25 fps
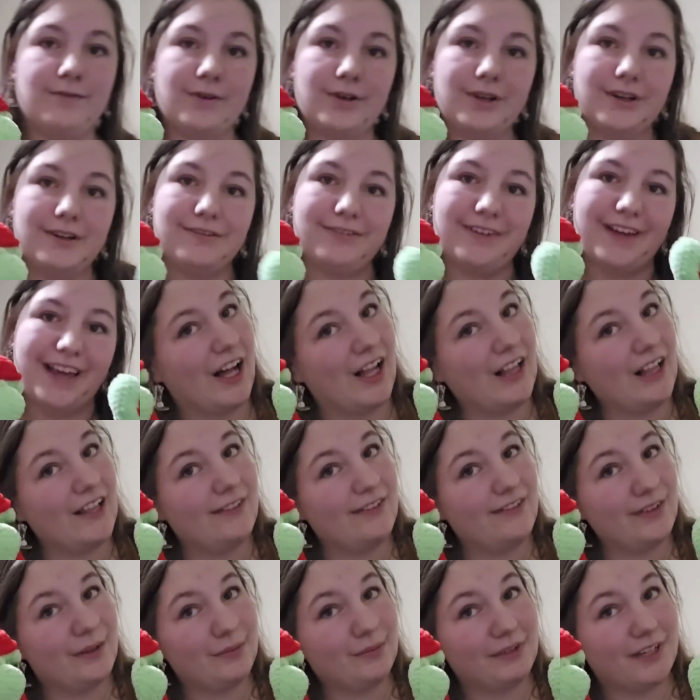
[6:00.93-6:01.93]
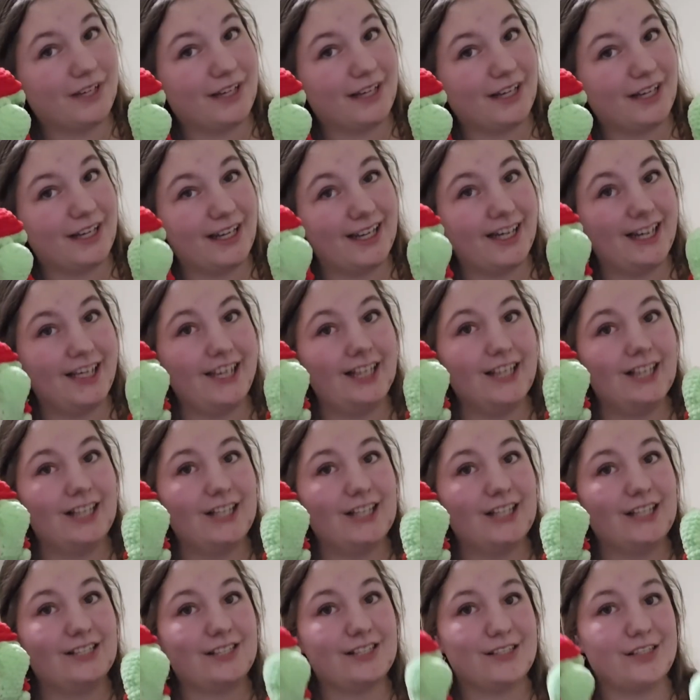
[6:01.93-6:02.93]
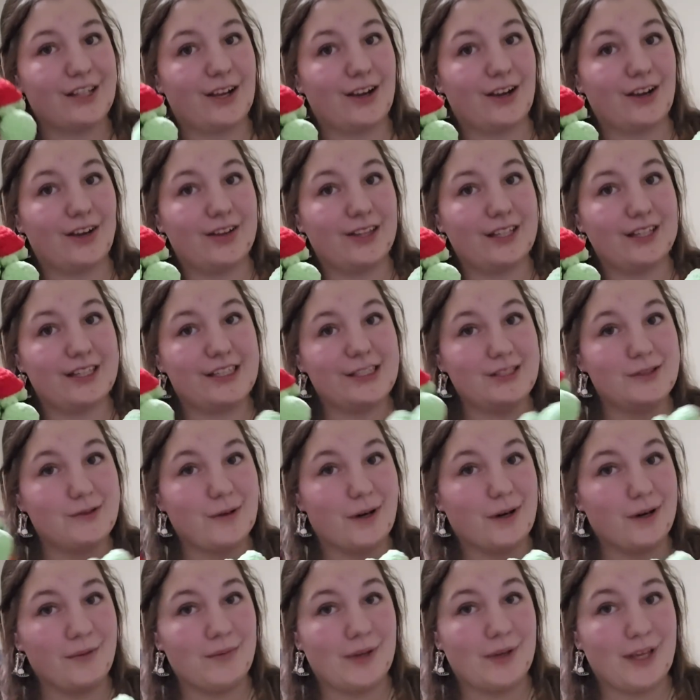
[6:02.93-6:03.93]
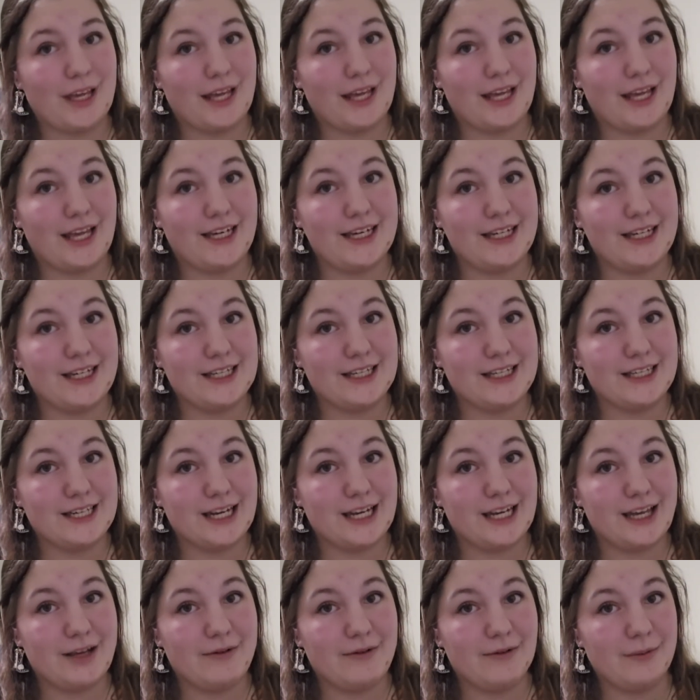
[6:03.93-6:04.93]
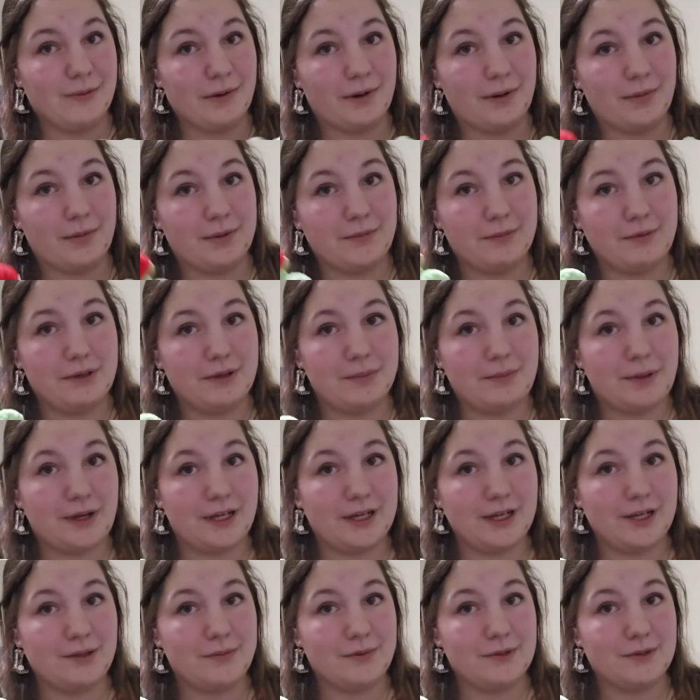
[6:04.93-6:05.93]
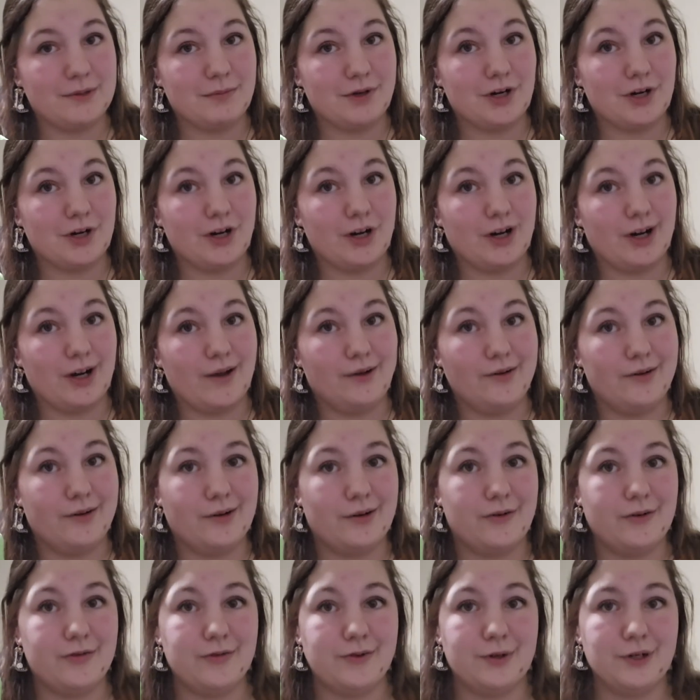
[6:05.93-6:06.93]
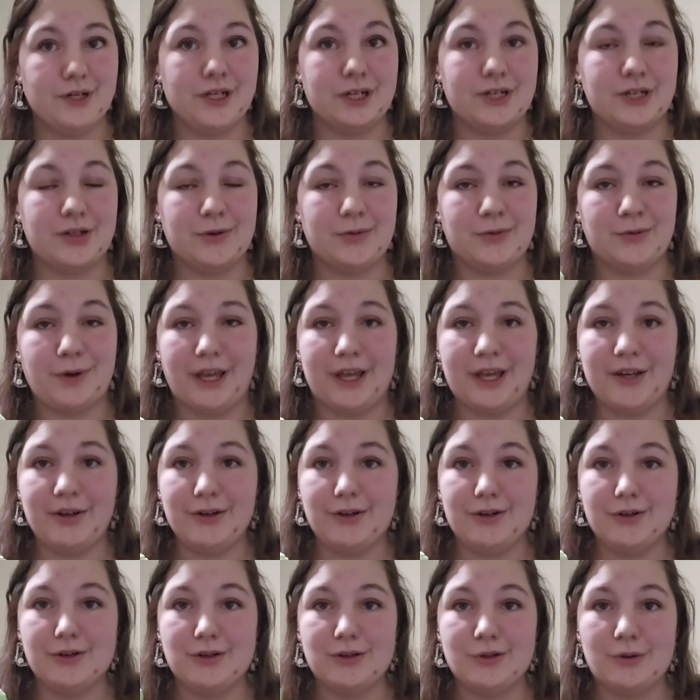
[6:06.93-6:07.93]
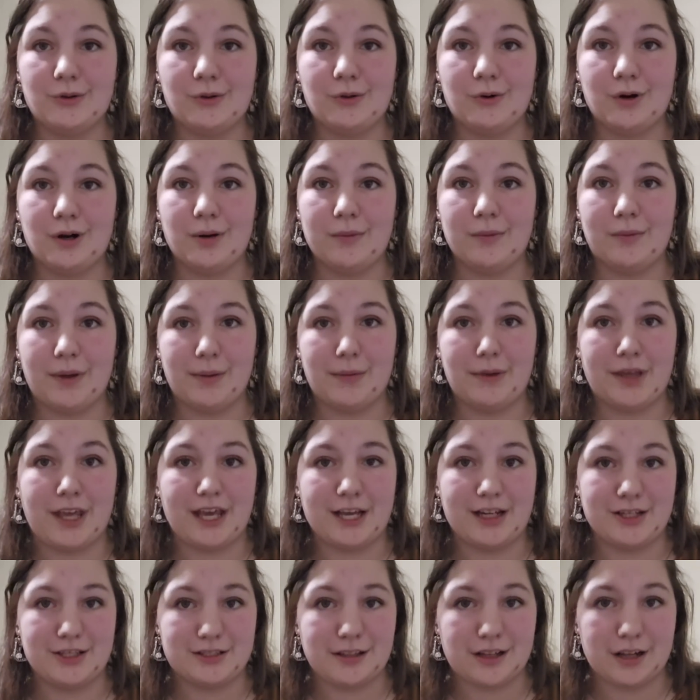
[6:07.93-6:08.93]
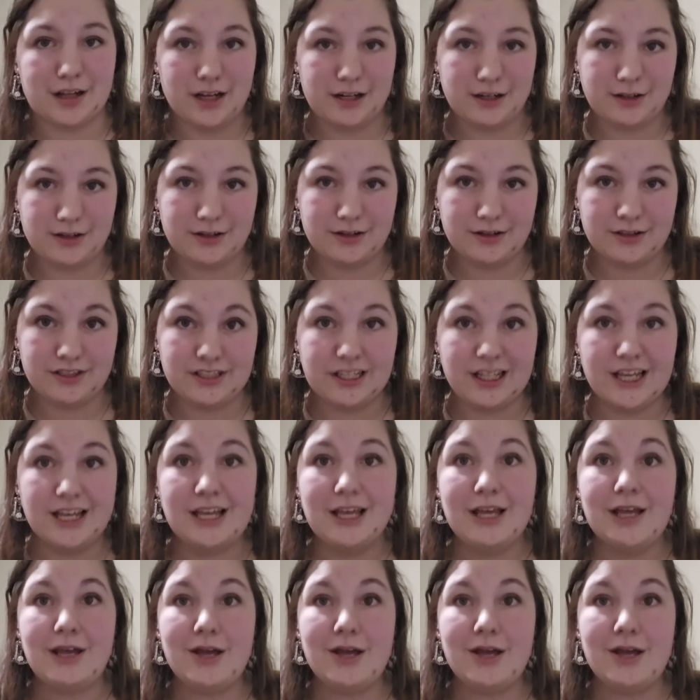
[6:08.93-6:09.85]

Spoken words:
4. Got all of them done. So this is where I'm gonna end it tonight. We'll probably pick back up tomorrow. I don't know if we're gonna do whales or baby axolotls,